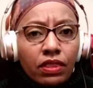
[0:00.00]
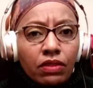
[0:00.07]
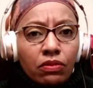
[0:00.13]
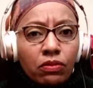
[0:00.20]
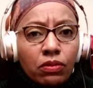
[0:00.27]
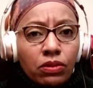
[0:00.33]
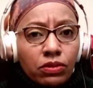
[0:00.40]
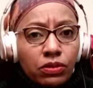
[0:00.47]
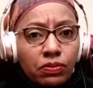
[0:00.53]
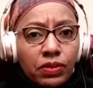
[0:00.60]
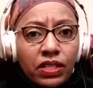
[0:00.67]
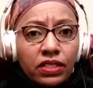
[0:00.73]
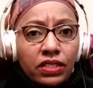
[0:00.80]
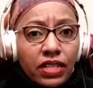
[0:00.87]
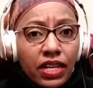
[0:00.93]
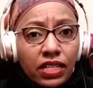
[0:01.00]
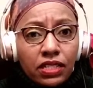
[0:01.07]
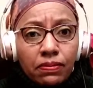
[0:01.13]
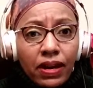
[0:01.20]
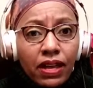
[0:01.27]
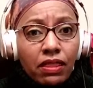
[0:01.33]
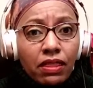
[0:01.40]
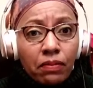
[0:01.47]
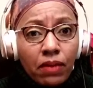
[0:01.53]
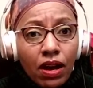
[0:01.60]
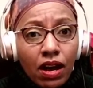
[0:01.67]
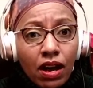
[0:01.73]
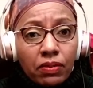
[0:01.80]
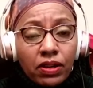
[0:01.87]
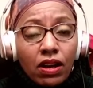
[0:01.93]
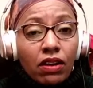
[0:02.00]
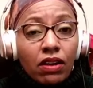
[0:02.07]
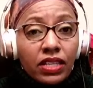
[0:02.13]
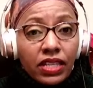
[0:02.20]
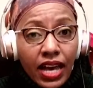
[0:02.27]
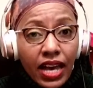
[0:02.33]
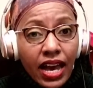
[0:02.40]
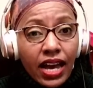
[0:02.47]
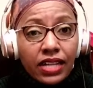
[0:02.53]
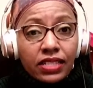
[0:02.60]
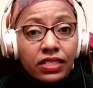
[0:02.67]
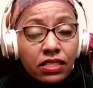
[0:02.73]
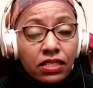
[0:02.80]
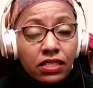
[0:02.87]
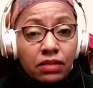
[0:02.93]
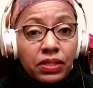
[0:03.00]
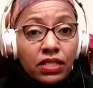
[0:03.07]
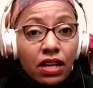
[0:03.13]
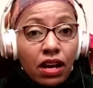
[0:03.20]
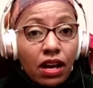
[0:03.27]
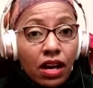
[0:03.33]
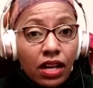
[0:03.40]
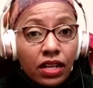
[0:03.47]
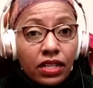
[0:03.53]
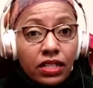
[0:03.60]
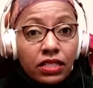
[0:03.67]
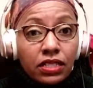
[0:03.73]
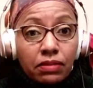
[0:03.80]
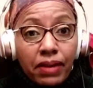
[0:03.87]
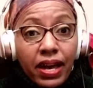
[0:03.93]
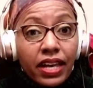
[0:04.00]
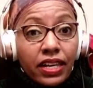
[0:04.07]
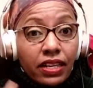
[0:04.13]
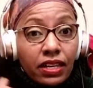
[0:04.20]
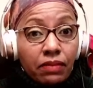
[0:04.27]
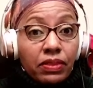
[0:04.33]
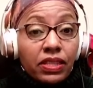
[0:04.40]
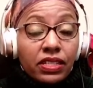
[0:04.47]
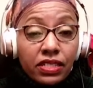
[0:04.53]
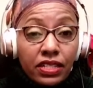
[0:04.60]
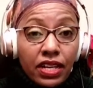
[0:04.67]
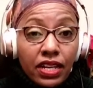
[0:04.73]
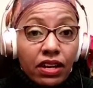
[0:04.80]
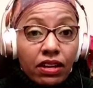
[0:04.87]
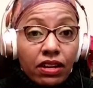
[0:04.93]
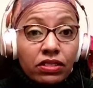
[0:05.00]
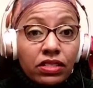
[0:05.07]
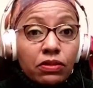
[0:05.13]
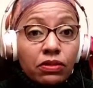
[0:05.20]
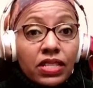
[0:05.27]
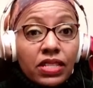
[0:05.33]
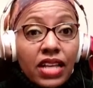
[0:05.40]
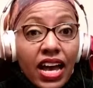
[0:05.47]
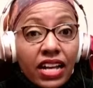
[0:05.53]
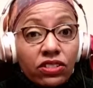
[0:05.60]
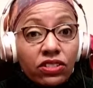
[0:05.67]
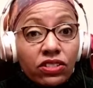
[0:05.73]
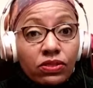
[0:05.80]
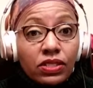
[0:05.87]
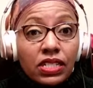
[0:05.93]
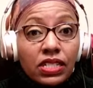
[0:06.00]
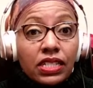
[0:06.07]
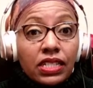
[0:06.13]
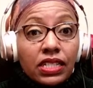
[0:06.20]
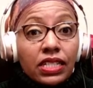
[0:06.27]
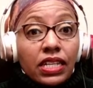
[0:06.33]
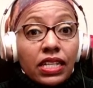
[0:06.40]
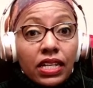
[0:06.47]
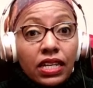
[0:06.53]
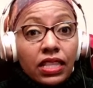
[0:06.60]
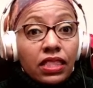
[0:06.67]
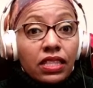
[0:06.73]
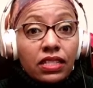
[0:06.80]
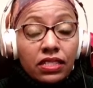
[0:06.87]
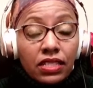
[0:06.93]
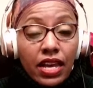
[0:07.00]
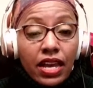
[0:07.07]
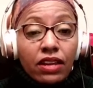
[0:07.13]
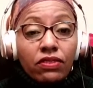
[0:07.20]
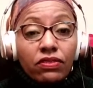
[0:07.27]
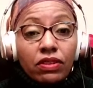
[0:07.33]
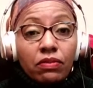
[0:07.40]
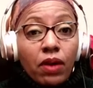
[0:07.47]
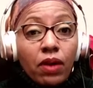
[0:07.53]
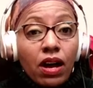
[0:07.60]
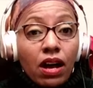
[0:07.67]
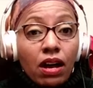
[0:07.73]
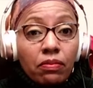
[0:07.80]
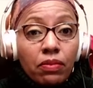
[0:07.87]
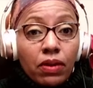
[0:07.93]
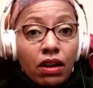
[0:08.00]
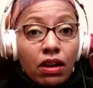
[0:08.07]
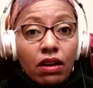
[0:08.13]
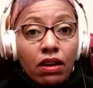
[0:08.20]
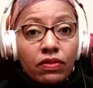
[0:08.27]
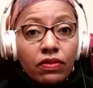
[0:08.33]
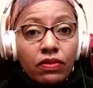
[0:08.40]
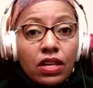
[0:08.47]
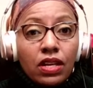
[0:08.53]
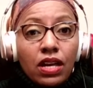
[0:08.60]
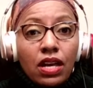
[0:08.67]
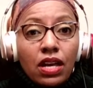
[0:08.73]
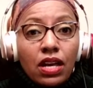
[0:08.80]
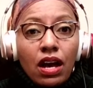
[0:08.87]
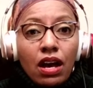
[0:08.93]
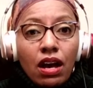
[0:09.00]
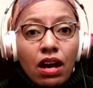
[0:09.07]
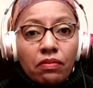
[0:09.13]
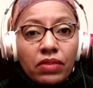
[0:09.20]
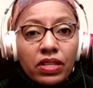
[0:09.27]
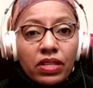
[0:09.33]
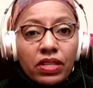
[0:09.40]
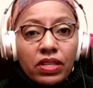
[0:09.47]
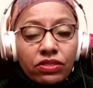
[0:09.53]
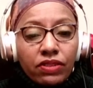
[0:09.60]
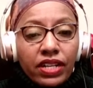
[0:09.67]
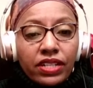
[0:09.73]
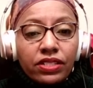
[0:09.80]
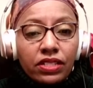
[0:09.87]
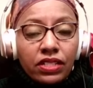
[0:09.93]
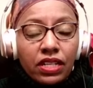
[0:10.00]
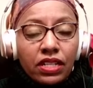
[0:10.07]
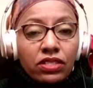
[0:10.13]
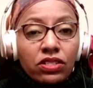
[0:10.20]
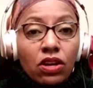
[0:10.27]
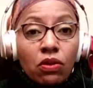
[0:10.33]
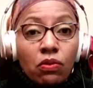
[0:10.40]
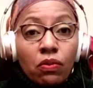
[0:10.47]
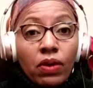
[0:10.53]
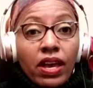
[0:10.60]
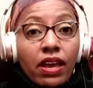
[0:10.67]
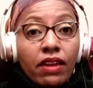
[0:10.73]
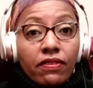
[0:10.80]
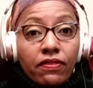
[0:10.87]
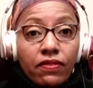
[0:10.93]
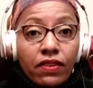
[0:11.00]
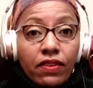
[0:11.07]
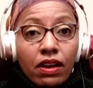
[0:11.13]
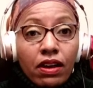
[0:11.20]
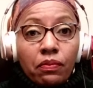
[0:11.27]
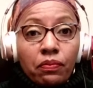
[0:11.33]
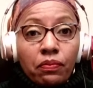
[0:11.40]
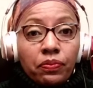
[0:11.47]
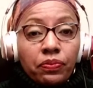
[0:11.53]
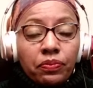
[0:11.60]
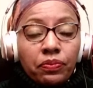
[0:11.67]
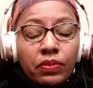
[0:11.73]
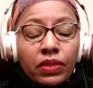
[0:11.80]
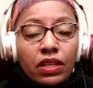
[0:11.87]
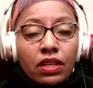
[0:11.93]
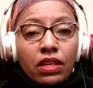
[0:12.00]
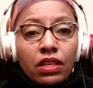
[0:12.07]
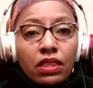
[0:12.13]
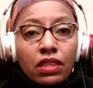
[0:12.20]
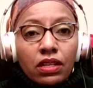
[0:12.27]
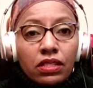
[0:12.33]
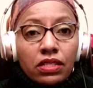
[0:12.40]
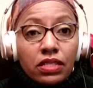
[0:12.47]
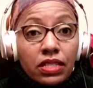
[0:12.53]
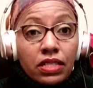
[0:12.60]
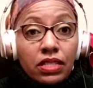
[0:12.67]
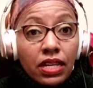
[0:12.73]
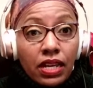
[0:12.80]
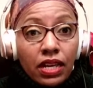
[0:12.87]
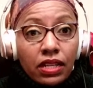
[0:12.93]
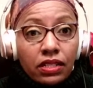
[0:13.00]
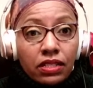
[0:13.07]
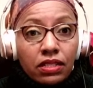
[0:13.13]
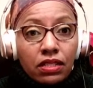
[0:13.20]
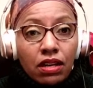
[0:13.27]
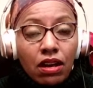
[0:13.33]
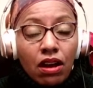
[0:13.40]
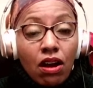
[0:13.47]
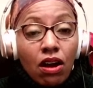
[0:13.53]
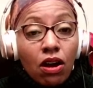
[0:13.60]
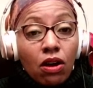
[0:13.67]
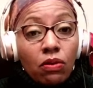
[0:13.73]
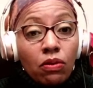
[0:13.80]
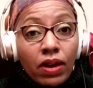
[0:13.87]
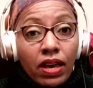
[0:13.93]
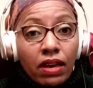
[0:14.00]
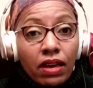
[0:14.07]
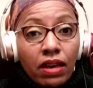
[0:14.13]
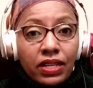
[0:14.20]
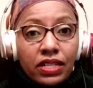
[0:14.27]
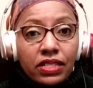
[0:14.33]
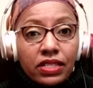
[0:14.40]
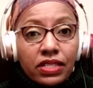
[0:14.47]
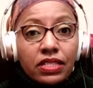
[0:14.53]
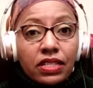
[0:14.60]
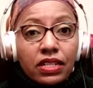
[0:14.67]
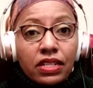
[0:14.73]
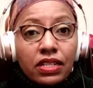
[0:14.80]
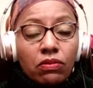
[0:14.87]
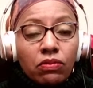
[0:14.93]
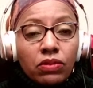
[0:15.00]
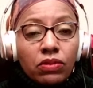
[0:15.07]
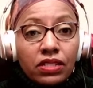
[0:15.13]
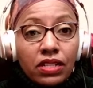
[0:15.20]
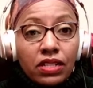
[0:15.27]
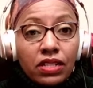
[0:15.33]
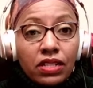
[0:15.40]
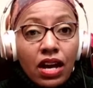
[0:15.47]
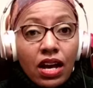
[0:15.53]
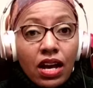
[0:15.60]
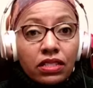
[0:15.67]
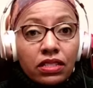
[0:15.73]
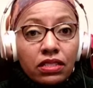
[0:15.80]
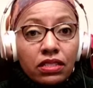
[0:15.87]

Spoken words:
who's being chased by the mob, and all he has is a baton, and he's backing up the stairs. He was actually leading this angry mob of insurrectionists away from the Senate hallway, because the Senate was not